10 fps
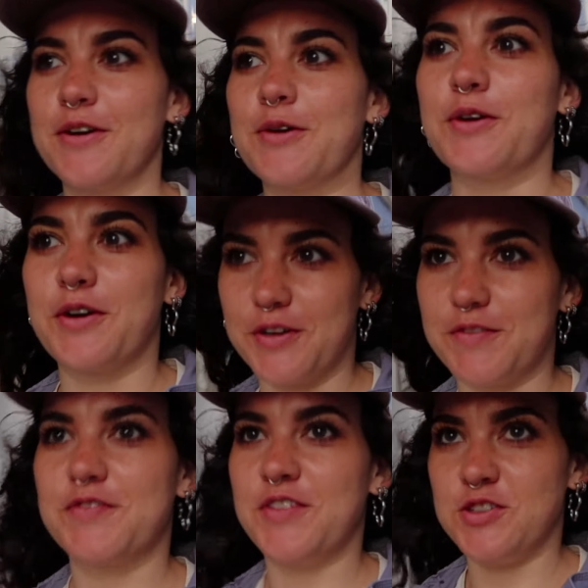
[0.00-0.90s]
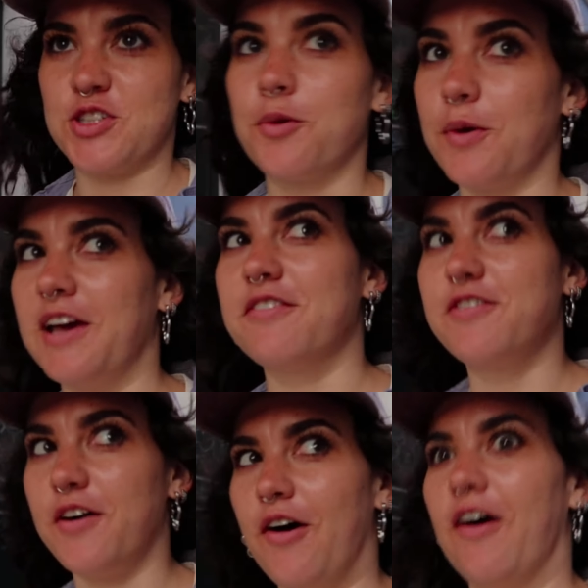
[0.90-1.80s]
or her future wife
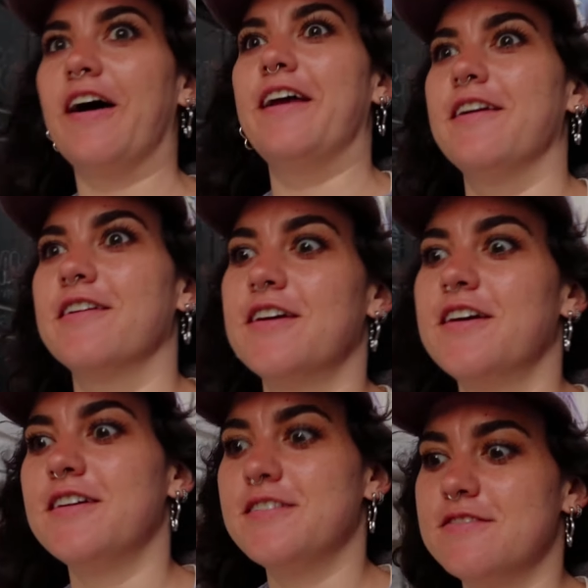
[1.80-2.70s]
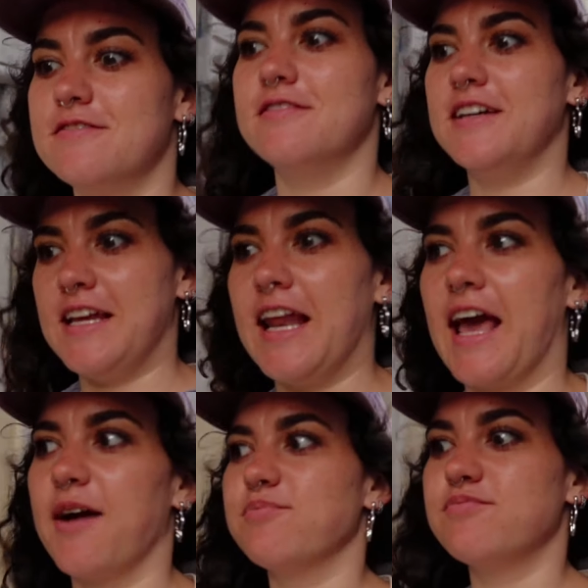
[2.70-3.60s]
on a dating
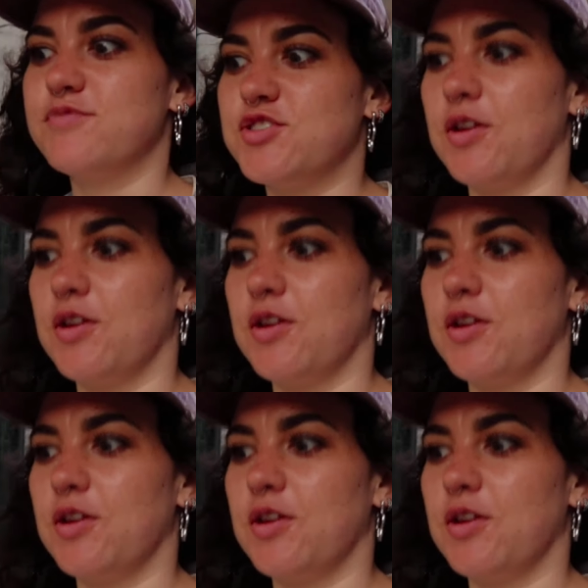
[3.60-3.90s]
app.